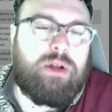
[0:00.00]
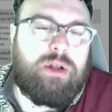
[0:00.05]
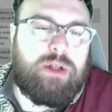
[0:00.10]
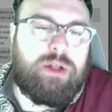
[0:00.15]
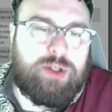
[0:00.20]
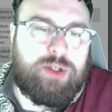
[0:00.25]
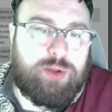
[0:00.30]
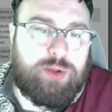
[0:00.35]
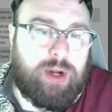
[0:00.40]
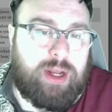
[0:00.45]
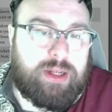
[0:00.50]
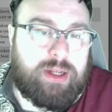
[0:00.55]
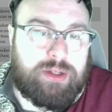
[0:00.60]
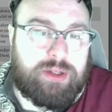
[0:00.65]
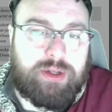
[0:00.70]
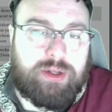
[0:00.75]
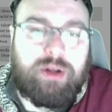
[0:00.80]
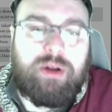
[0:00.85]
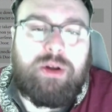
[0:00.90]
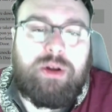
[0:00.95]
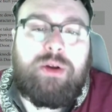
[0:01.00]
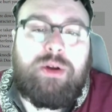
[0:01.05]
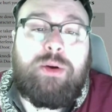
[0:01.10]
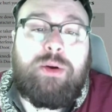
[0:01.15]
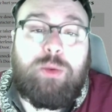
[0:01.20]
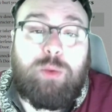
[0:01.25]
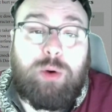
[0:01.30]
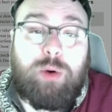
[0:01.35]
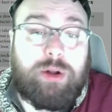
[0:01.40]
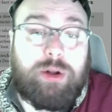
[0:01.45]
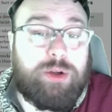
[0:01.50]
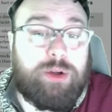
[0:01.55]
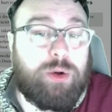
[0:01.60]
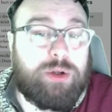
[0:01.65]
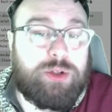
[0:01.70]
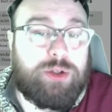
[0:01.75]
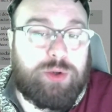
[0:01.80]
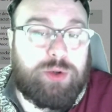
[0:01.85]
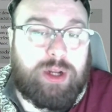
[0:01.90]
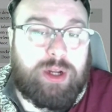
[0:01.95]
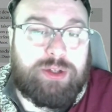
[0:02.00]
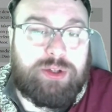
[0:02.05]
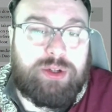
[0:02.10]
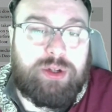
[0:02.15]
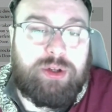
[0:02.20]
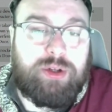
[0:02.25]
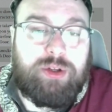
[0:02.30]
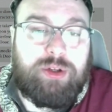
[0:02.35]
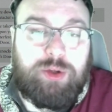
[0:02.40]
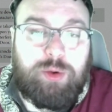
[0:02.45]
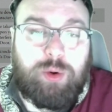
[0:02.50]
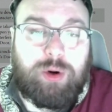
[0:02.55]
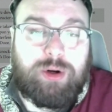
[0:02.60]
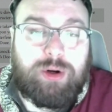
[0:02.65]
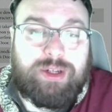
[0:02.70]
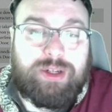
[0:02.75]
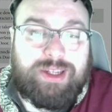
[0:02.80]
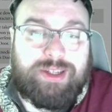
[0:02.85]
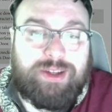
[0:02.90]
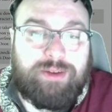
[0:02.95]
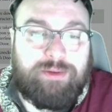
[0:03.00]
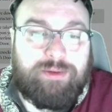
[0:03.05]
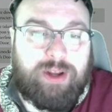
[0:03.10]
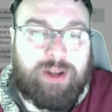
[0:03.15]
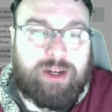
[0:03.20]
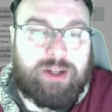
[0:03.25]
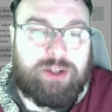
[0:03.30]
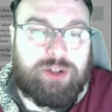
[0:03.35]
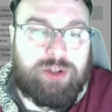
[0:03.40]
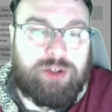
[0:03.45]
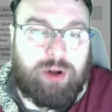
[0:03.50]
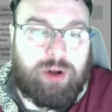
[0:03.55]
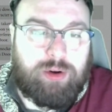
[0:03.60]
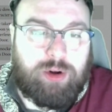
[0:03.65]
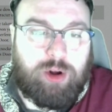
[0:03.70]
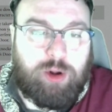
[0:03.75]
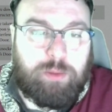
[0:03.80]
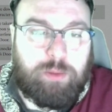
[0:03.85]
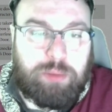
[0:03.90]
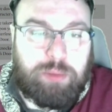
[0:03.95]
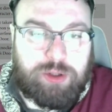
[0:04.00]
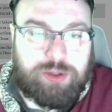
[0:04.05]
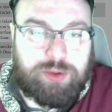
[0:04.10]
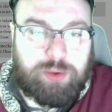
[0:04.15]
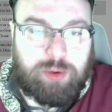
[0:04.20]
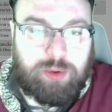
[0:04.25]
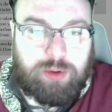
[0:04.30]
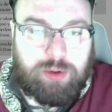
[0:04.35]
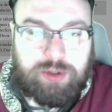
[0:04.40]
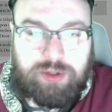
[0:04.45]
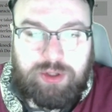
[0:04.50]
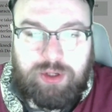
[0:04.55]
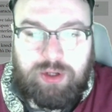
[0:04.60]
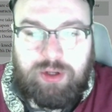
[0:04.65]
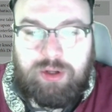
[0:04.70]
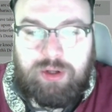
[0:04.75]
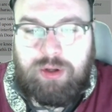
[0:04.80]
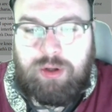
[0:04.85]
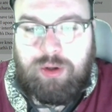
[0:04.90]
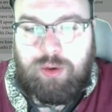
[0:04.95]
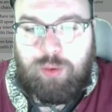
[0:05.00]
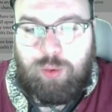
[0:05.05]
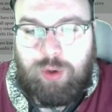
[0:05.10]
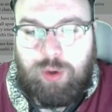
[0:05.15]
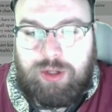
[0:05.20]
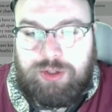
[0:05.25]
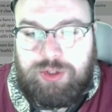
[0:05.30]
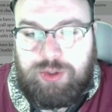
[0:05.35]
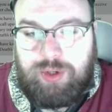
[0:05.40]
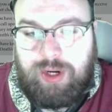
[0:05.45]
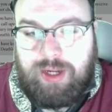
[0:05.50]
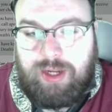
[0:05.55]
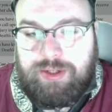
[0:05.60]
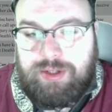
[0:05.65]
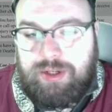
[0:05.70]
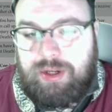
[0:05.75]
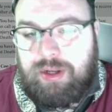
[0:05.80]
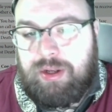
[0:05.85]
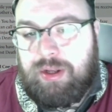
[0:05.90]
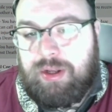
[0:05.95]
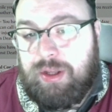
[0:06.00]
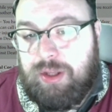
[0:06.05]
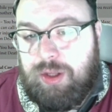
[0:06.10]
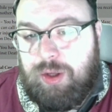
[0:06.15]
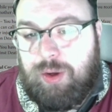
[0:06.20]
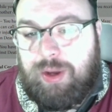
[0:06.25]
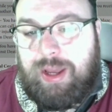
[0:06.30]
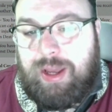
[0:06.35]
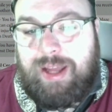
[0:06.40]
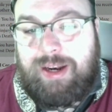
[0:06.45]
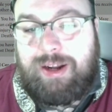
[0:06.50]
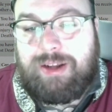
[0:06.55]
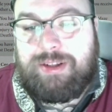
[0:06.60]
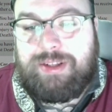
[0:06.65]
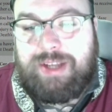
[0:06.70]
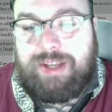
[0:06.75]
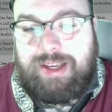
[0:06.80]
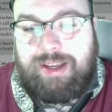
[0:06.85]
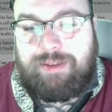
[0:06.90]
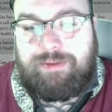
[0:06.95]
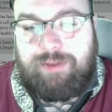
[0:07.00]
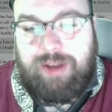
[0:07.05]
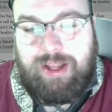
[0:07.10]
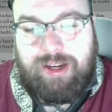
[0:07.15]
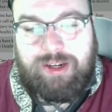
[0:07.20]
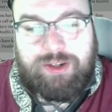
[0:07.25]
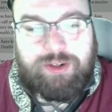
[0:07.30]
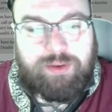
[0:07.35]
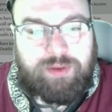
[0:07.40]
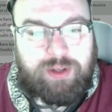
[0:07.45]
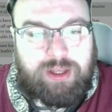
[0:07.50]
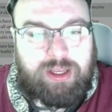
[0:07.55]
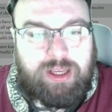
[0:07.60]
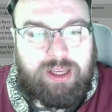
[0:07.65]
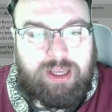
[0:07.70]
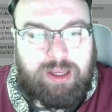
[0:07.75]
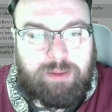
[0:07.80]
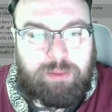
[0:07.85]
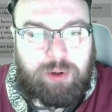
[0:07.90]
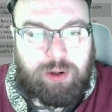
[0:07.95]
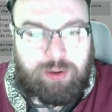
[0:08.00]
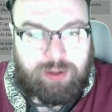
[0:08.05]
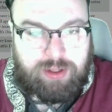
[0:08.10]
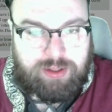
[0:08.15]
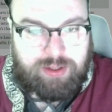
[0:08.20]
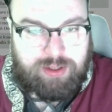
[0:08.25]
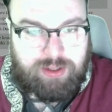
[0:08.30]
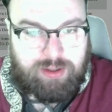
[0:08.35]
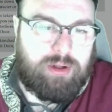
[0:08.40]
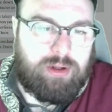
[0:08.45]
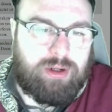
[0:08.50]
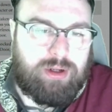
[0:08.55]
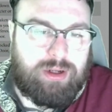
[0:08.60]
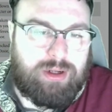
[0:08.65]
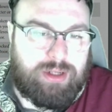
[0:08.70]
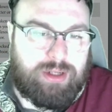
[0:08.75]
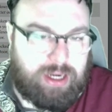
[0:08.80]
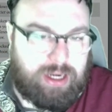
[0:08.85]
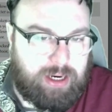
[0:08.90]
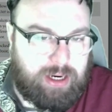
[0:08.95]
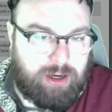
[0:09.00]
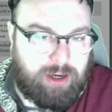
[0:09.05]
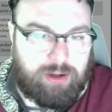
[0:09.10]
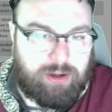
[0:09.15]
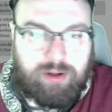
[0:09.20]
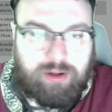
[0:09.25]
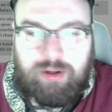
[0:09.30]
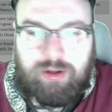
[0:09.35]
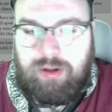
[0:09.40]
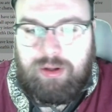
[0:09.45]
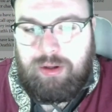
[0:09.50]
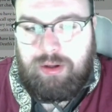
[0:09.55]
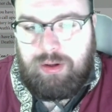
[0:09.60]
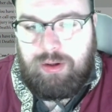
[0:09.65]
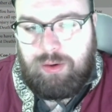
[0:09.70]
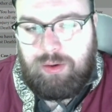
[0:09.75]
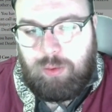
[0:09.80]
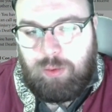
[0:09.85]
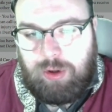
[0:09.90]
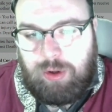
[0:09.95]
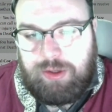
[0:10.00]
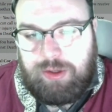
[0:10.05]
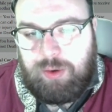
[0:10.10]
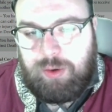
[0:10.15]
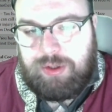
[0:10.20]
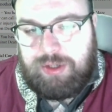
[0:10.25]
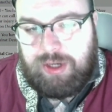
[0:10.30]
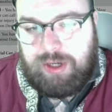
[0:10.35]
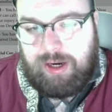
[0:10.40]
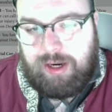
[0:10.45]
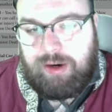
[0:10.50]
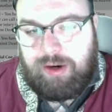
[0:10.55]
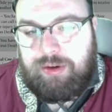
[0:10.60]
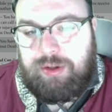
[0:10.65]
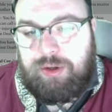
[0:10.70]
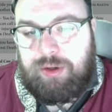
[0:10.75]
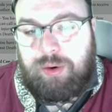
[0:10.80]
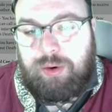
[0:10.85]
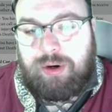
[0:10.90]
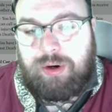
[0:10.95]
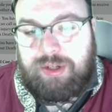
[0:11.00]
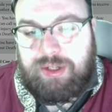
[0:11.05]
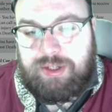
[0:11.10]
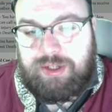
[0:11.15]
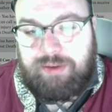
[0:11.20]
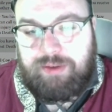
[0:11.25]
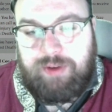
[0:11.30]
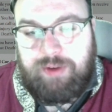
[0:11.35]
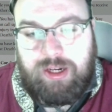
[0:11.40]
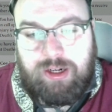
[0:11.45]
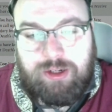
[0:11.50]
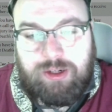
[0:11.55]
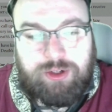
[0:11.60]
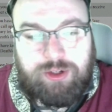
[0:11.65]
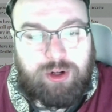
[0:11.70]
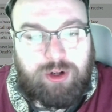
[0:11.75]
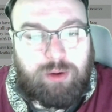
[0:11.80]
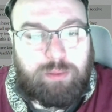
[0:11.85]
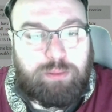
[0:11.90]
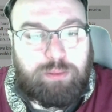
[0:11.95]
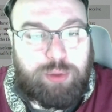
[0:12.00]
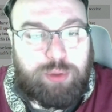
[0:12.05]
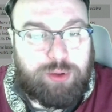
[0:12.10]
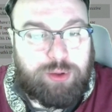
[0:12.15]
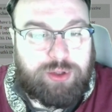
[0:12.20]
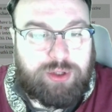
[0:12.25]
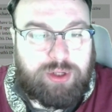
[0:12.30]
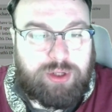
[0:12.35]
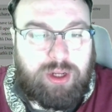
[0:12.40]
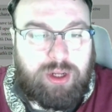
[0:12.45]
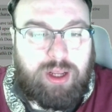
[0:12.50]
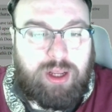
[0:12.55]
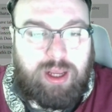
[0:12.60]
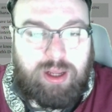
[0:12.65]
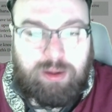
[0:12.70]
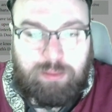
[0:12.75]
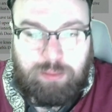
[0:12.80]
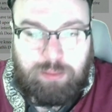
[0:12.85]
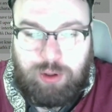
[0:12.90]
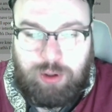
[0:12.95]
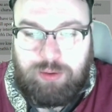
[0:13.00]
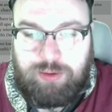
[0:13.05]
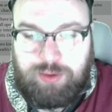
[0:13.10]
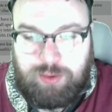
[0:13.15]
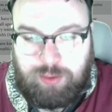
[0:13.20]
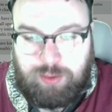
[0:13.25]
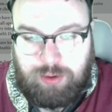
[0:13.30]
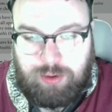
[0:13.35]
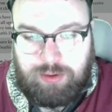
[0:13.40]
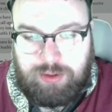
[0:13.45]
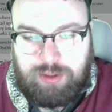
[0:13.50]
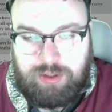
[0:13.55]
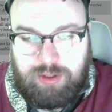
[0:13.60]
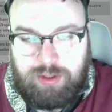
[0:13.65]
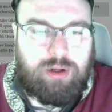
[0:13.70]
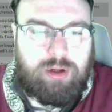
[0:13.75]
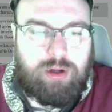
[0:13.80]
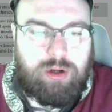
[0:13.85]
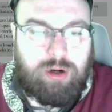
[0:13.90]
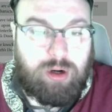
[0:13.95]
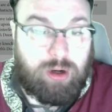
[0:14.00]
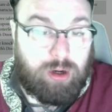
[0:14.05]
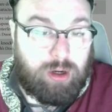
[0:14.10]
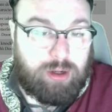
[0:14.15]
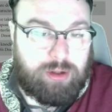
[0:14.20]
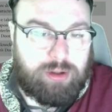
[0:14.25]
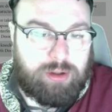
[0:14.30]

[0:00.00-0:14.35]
Stressed. While you are stressed, you are disadvantaged on all books rolls. While stressed, you cannot take advantage of the key bonus. Tired. While you are tired, you are disadvantaged on all boots and bones rolls. Hurt.